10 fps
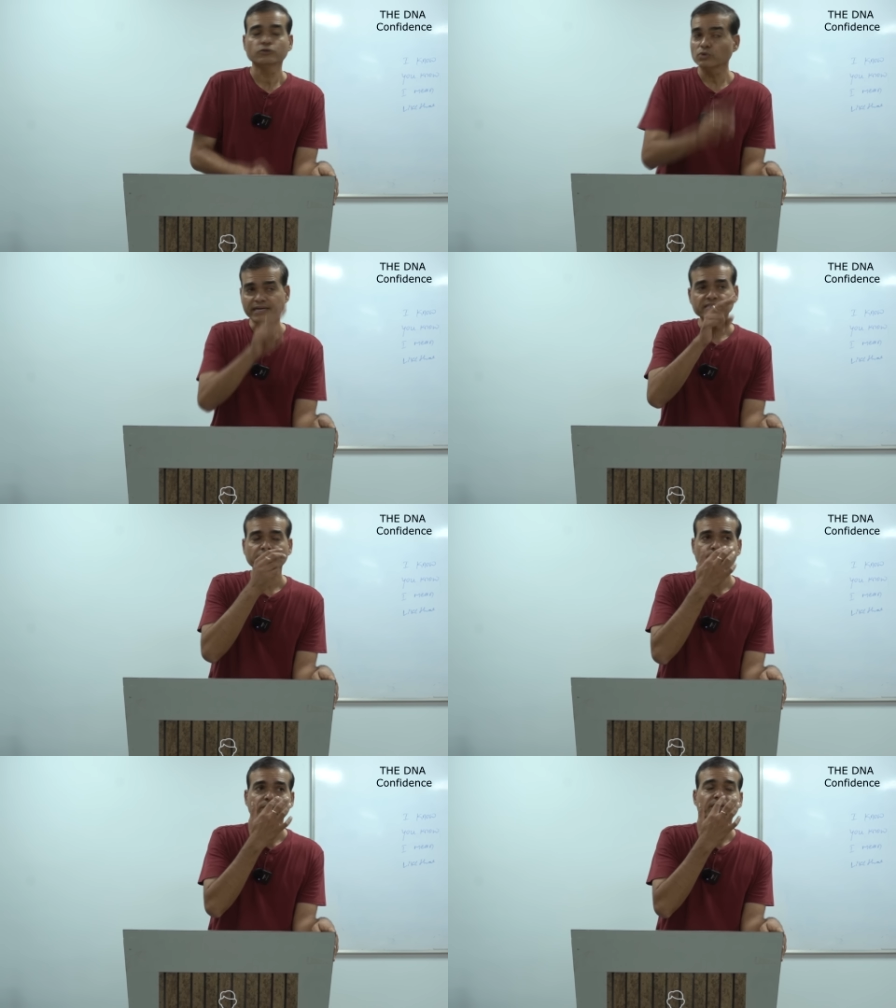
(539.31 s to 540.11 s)
two lines I
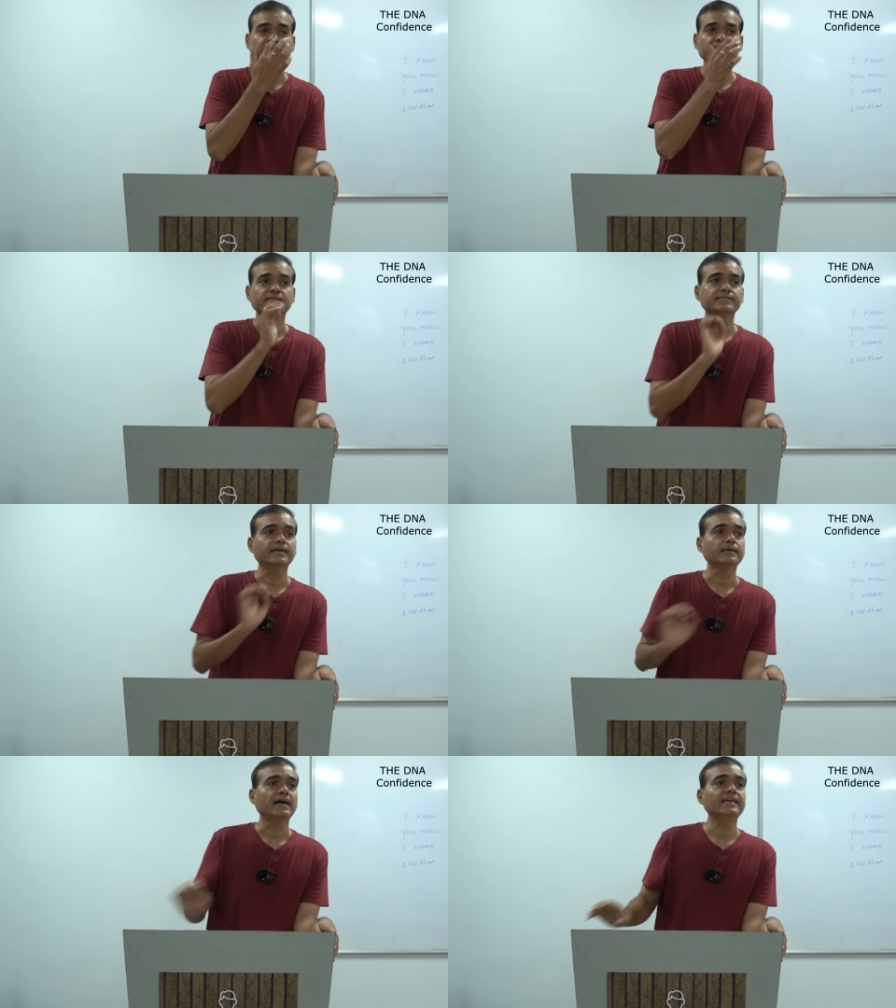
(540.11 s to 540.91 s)
remember, he says
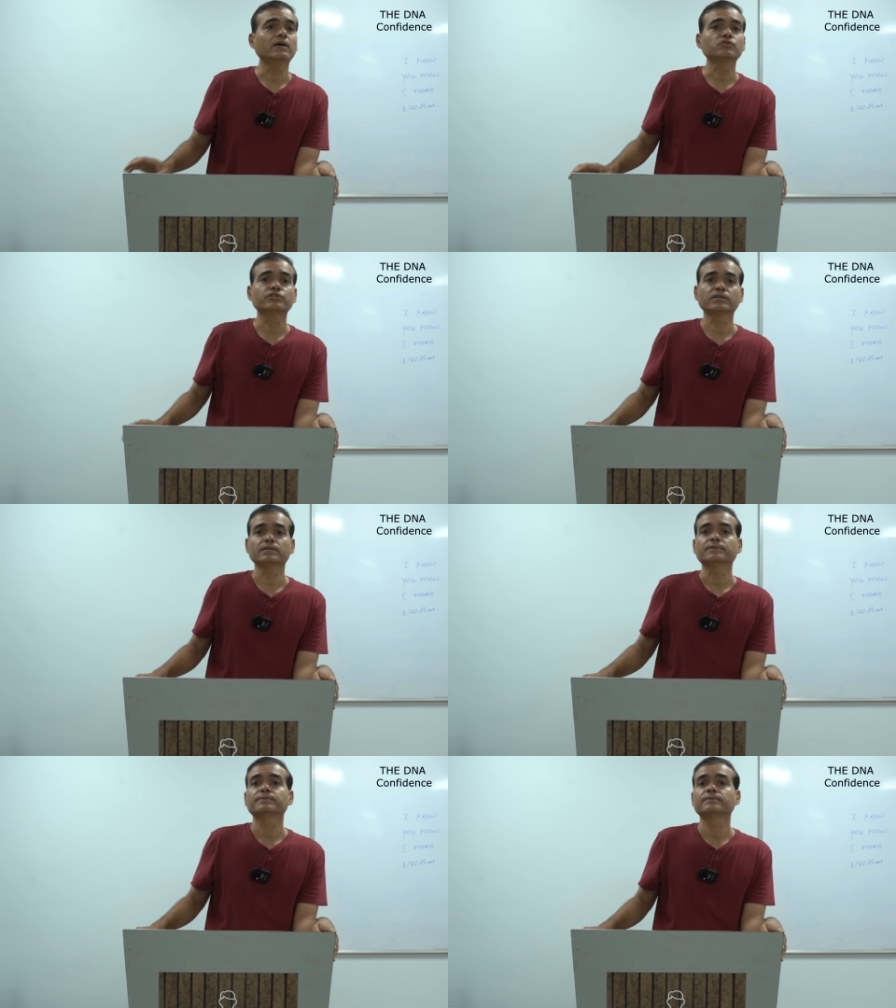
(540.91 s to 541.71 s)
that I love struggle.